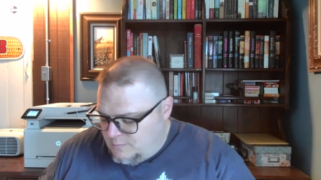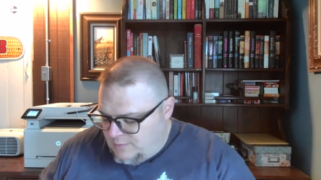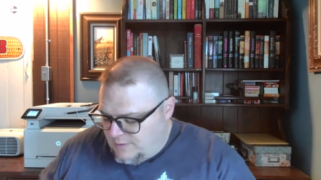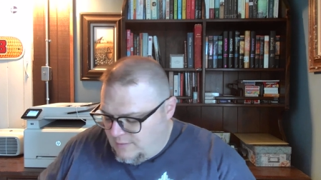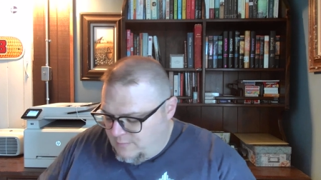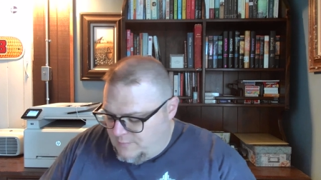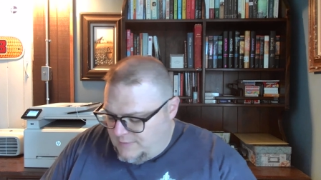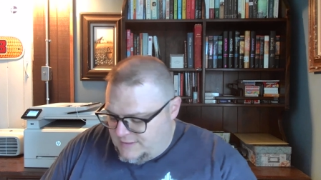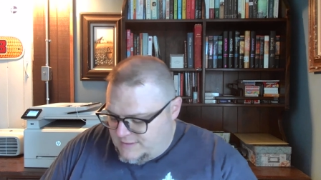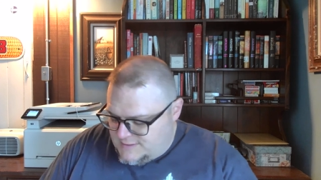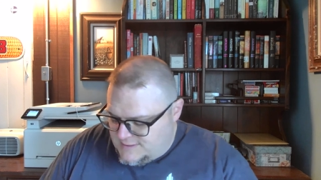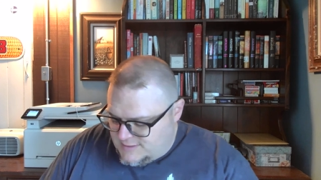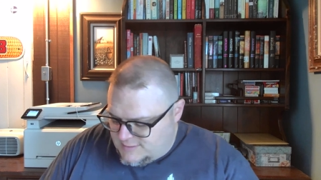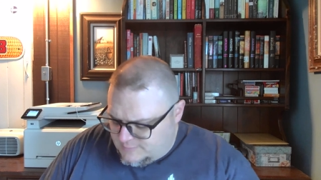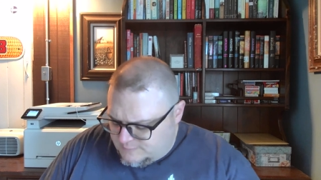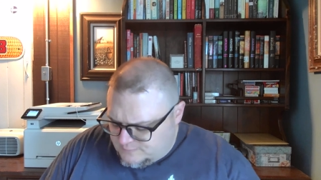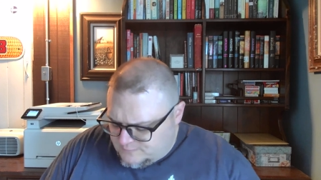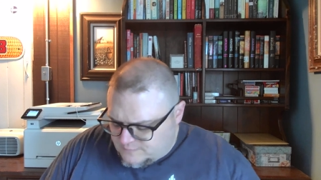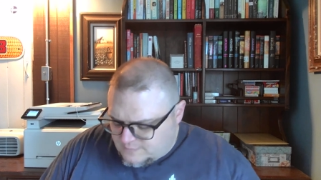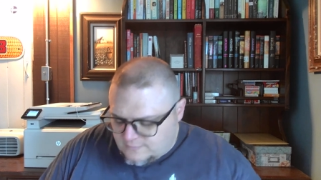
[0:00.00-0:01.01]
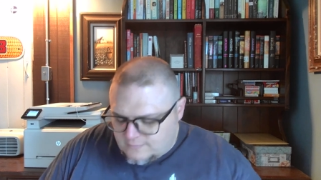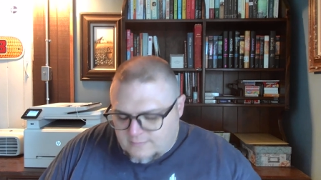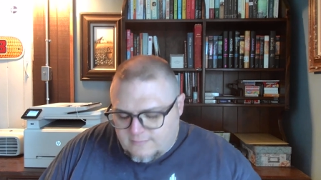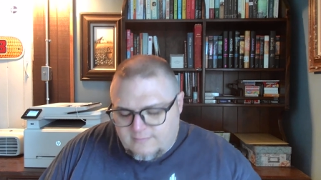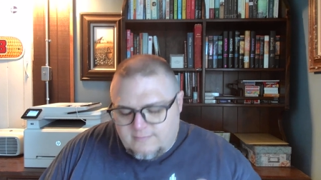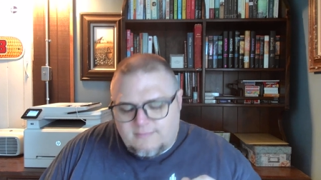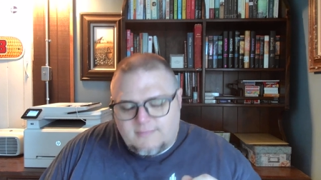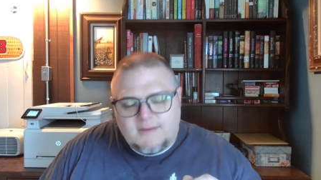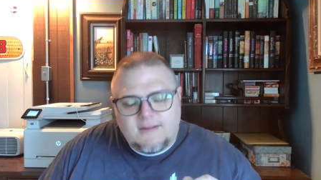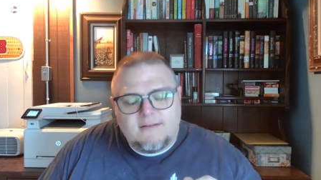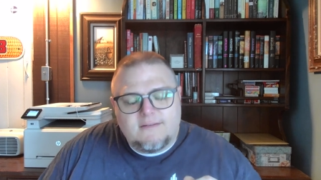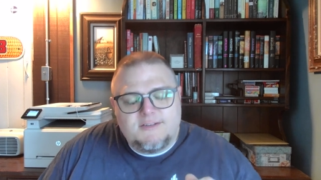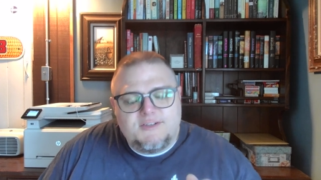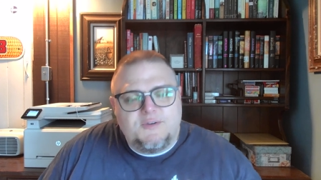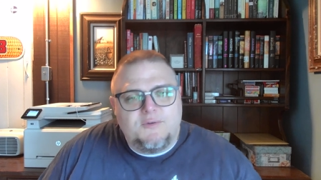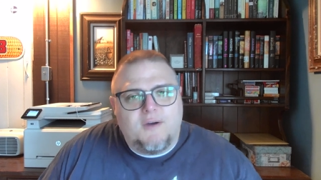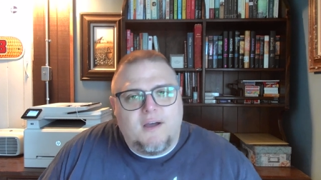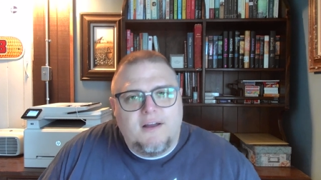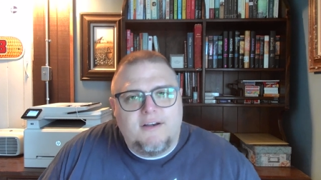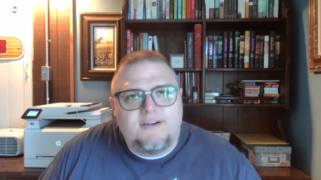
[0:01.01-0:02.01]
purpose
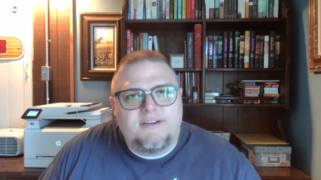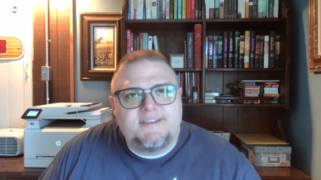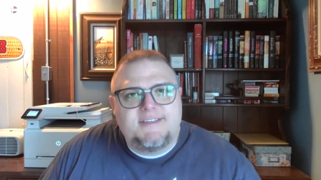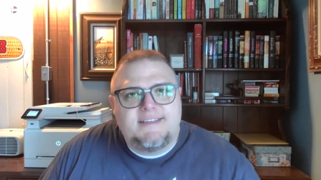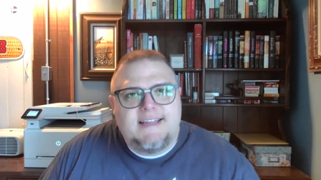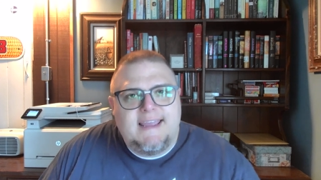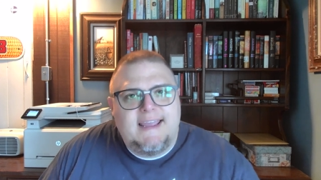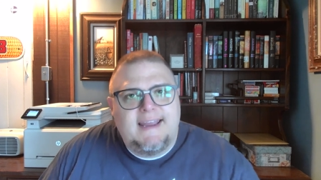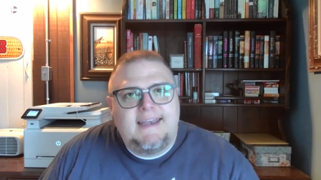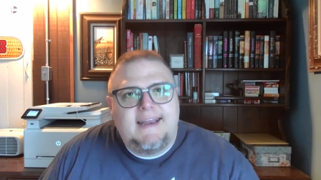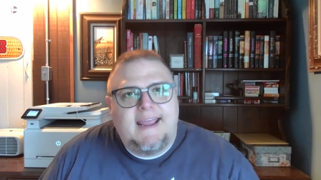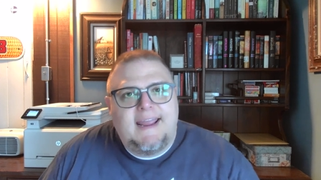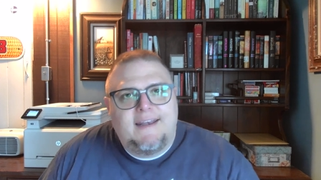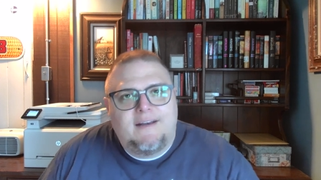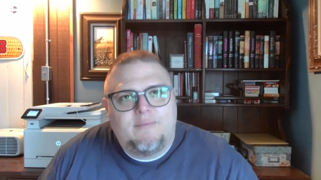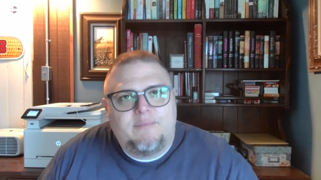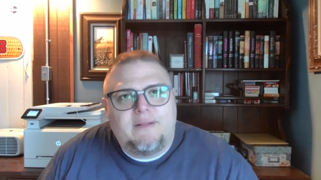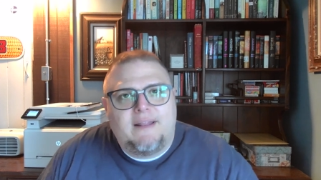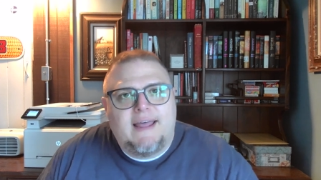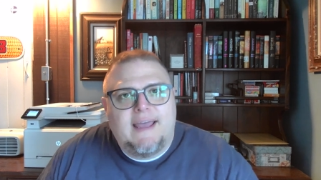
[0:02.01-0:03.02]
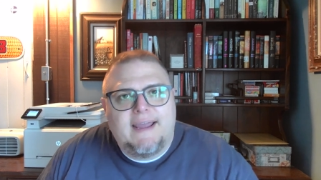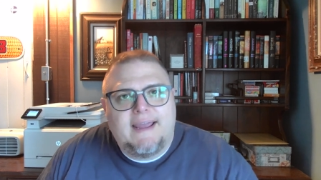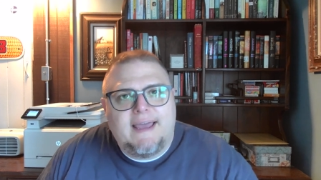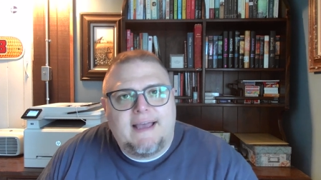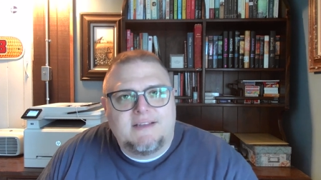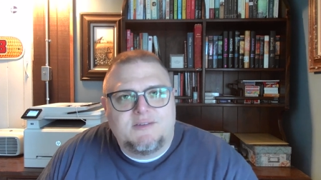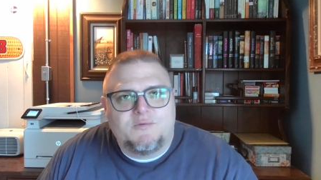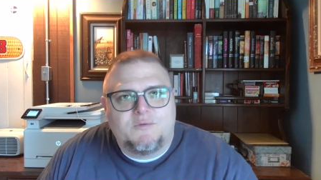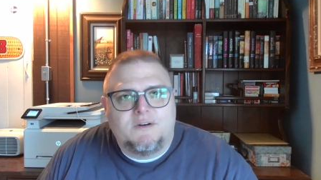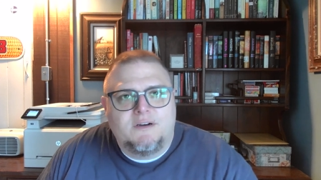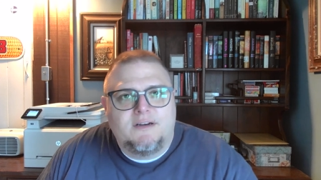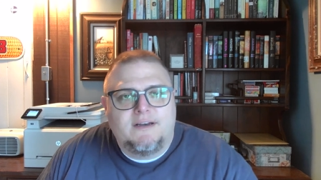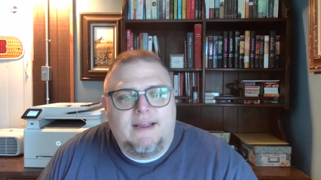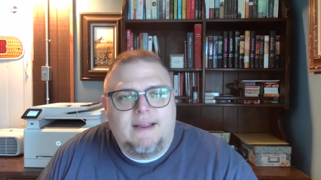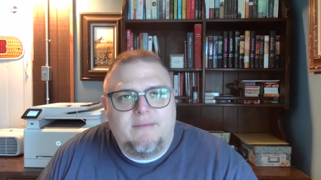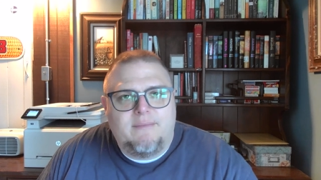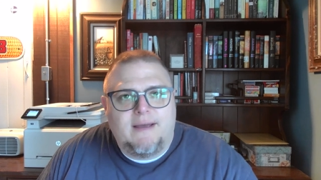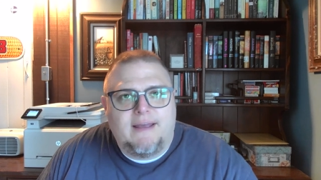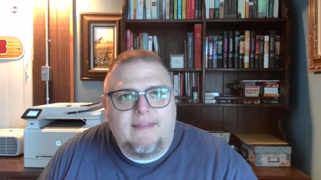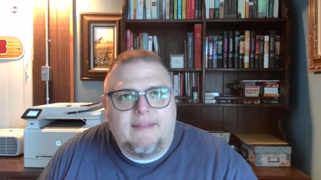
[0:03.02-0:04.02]
to understand and apply God's Word
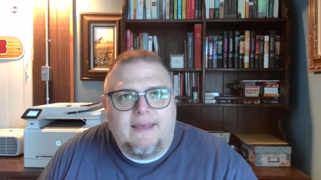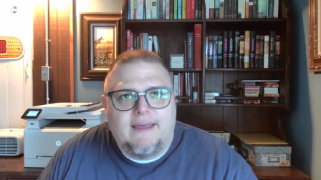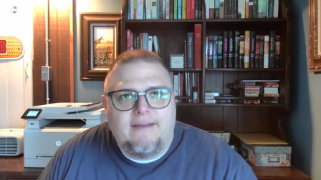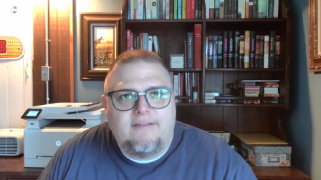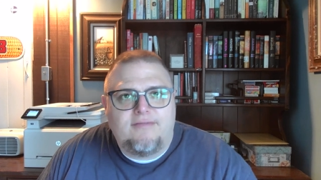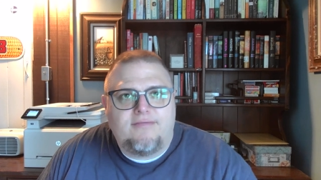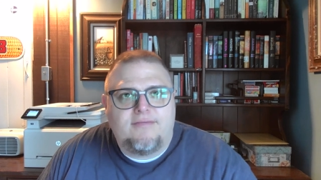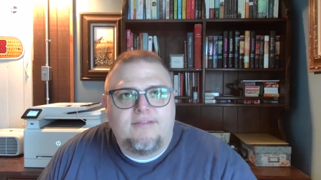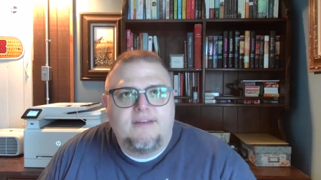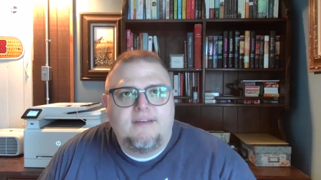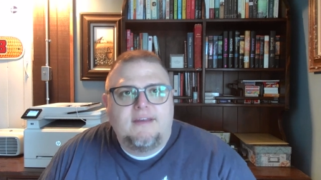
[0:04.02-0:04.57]
in my life?